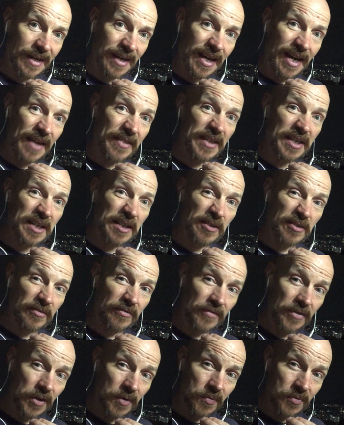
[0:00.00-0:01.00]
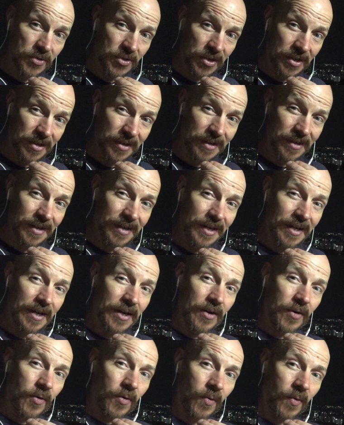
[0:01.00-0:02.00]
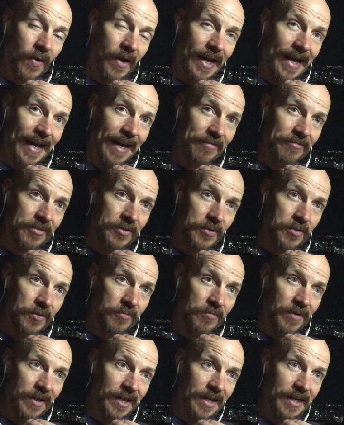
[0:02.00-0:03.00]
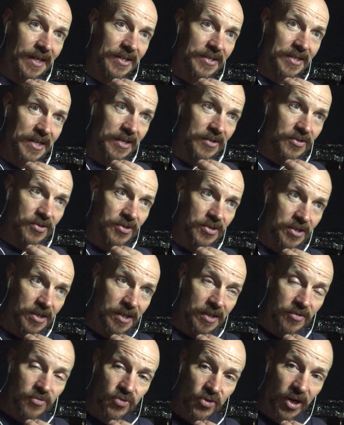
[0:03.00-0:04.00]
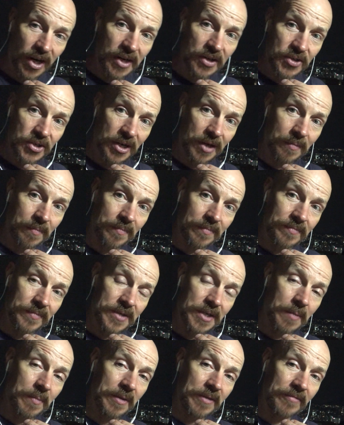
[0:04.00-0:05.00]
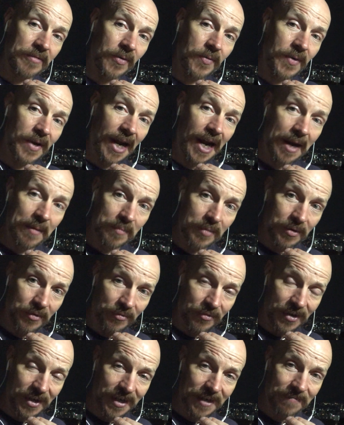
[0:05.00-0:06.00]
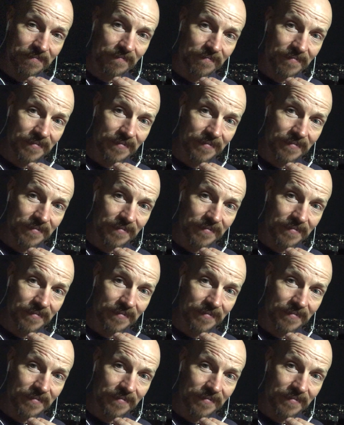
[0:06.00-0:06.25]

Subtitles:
And then in the future, all I have to do really is then just change up some of the vocabulary